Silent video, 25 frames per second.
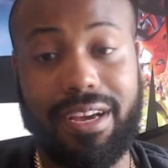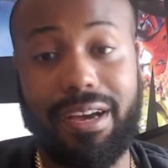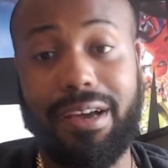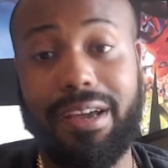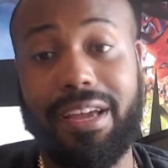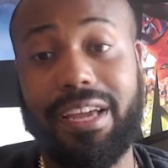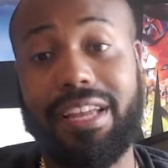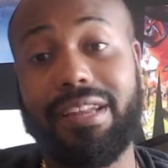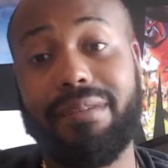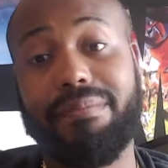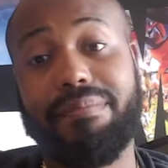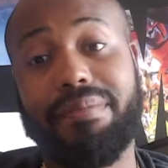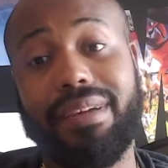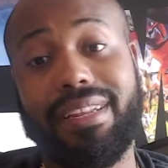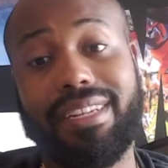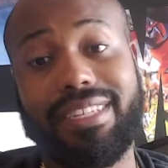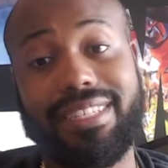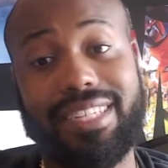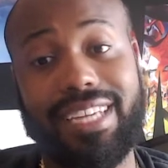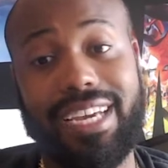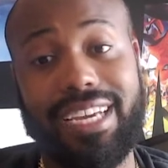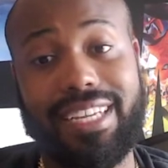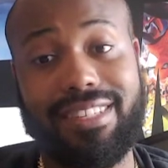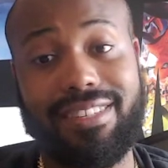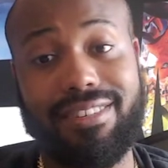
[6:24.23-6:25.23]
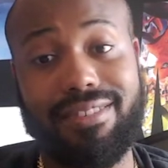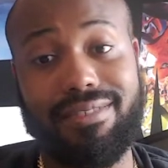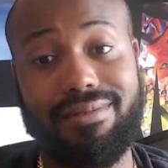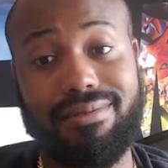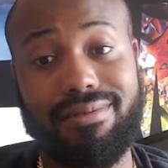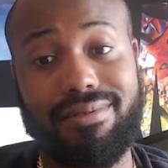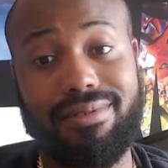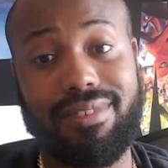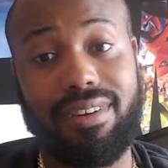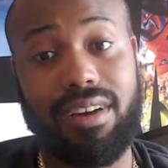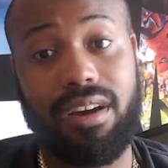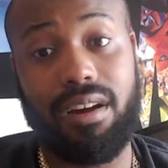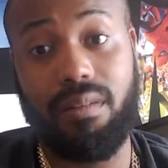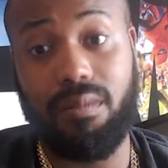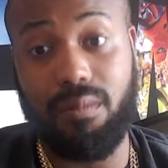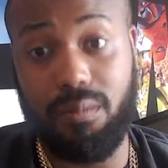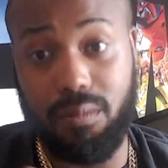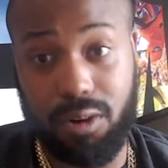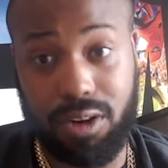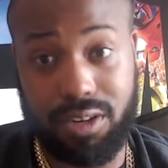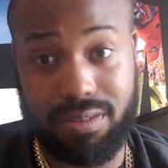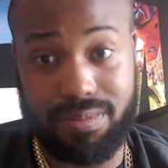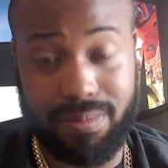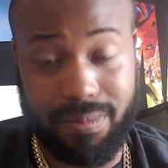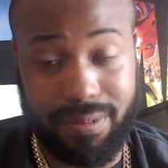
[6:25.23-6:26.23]
Independence Day 2,
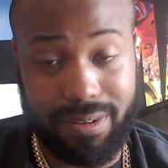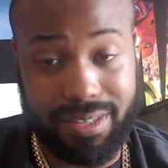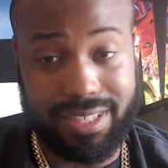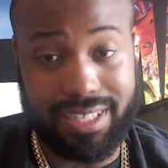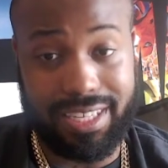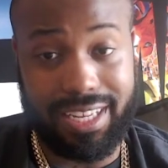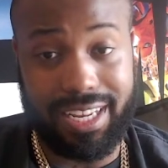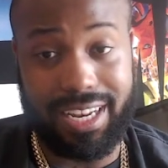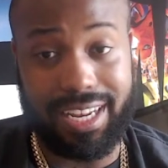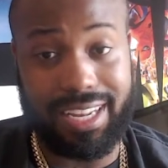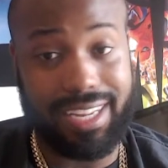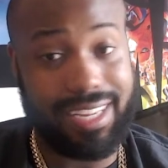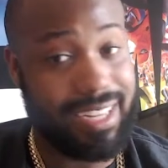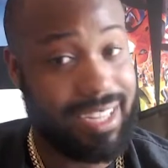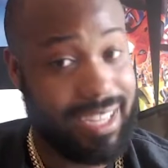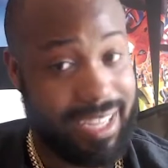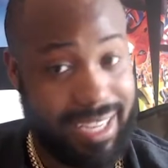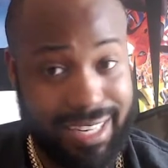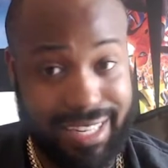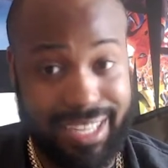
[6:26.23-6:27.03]
Will Smith wasn't in it.